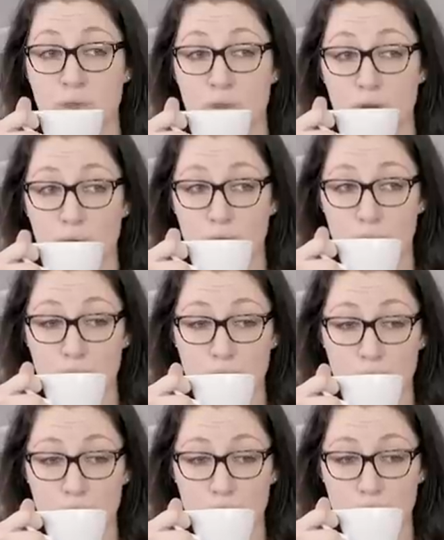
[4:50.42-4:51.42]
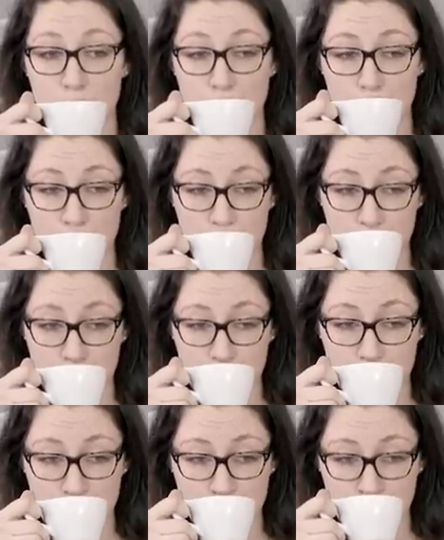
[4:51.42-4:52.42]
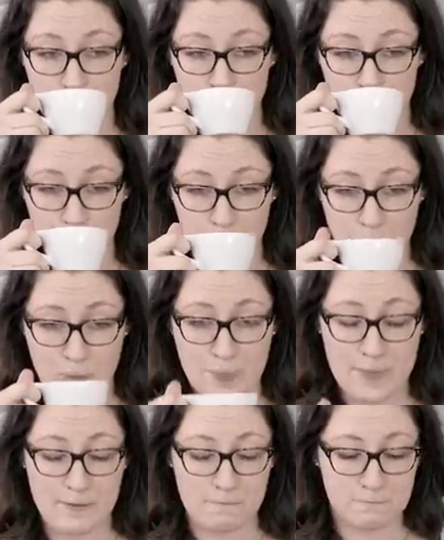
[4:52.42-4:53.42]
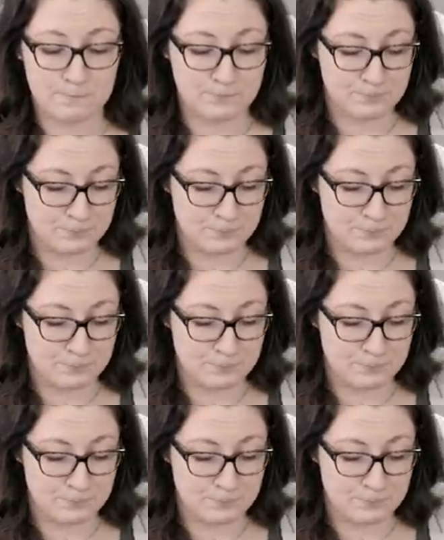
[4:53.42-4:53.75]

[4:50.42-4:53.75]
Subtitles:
(no one is talking)